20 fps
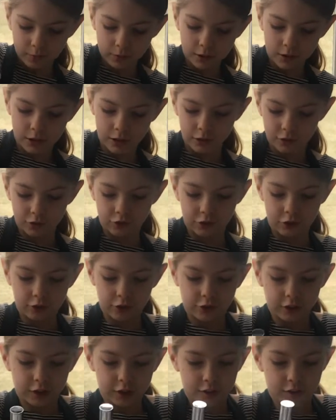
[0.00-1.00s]
And it should
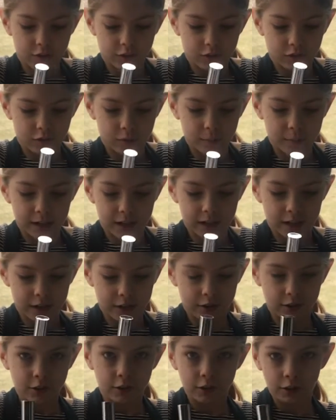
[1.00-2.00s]
look like this. The
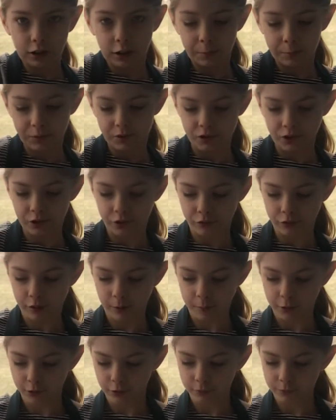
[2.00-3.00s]
banana lumps are
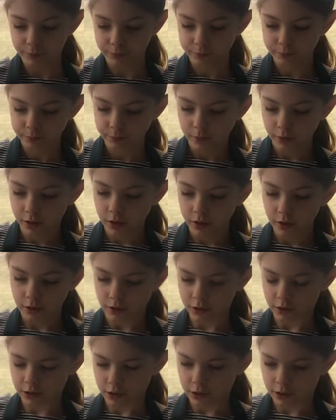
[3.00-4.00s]
normal.
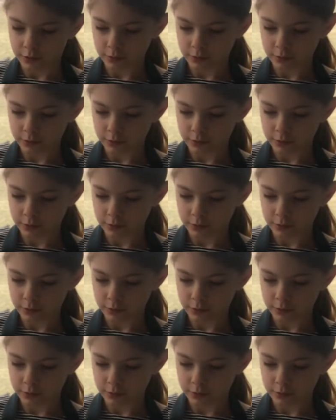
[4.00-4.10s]
Okay.